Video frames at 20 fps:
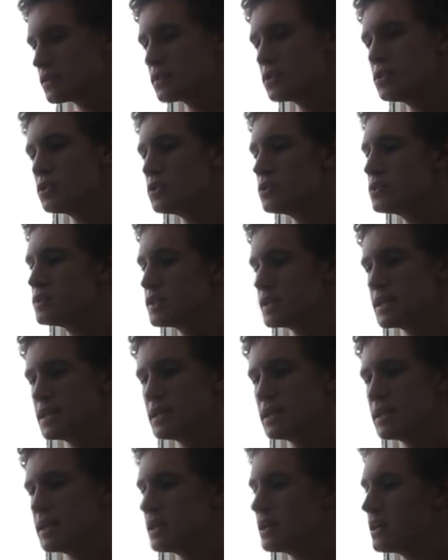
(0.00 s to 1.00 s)
too
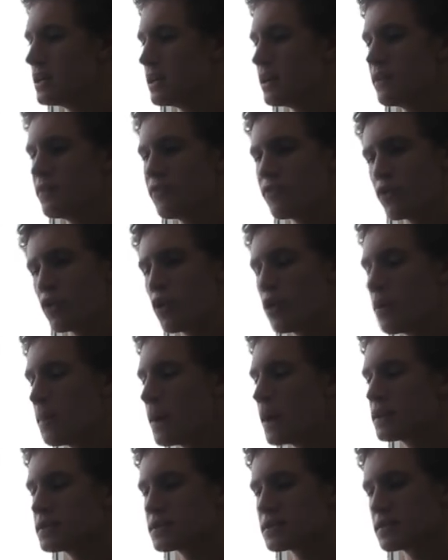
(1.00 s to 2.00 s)
deep for
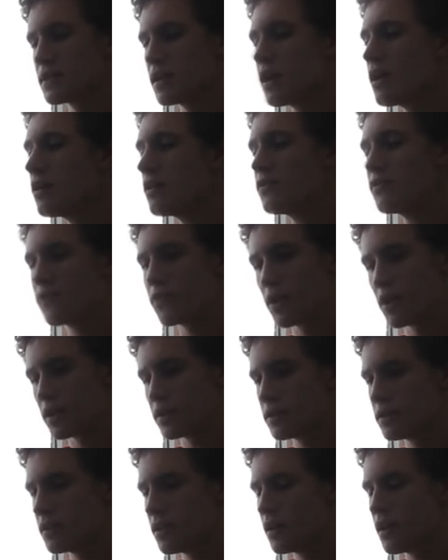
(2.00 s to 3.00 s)
myself
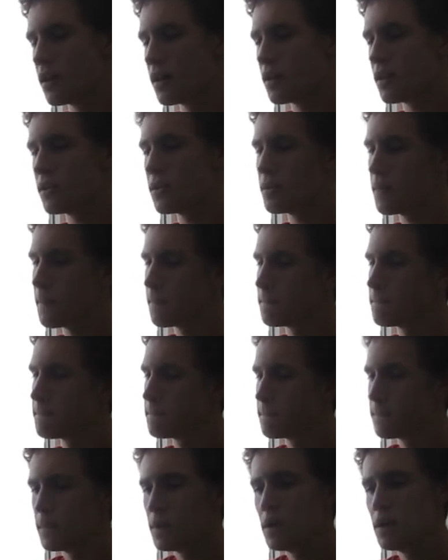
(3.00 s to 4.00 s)
right now.
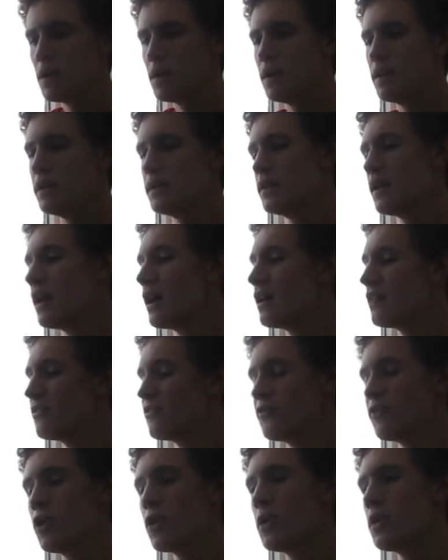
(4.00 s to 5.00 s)
And
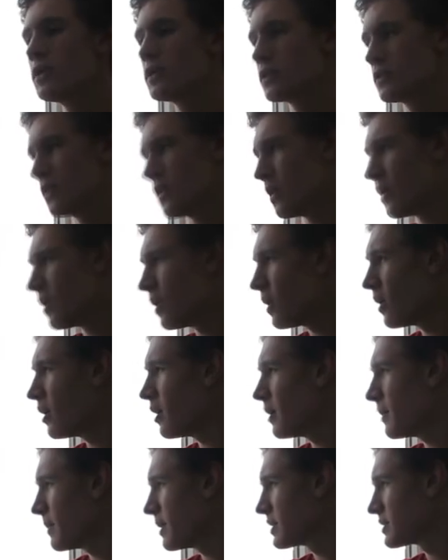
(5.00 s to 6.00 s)
I
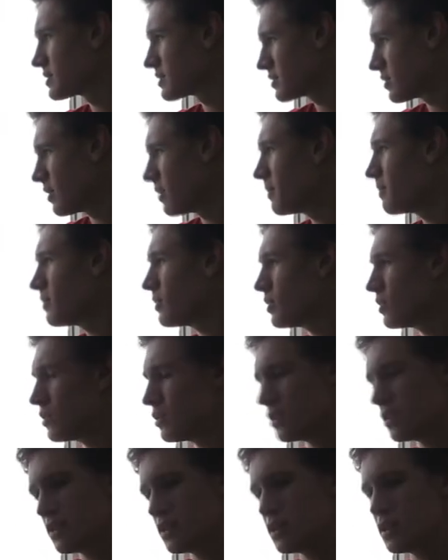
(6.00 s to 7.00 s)
forgot my
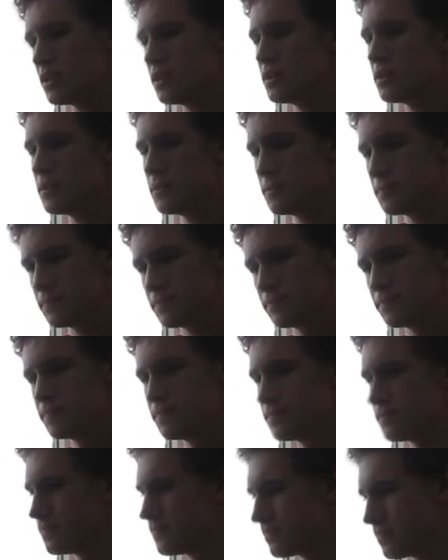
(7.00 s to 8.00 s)

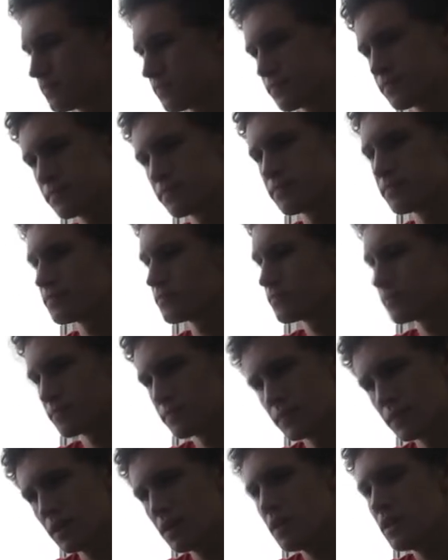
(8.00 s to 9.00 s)
submarine.
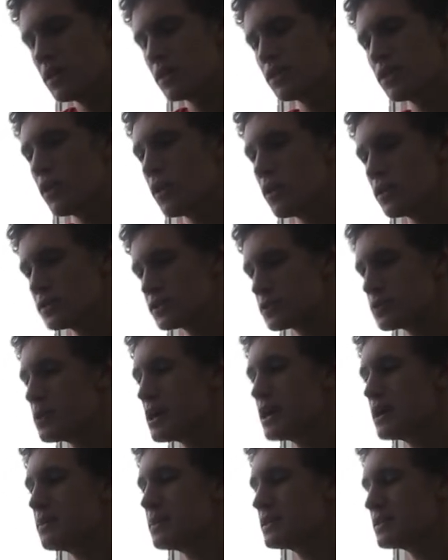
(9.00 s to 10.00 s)
Thoughts
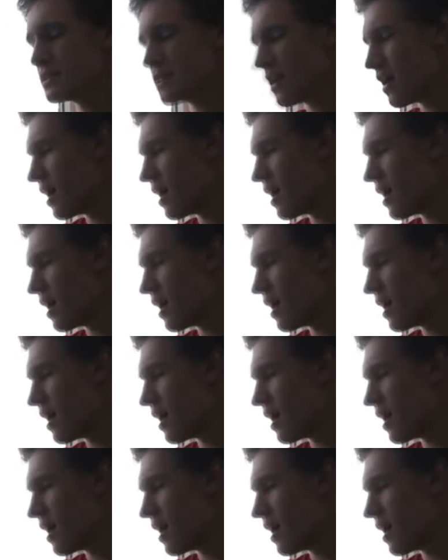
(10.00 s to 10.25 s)
weigh me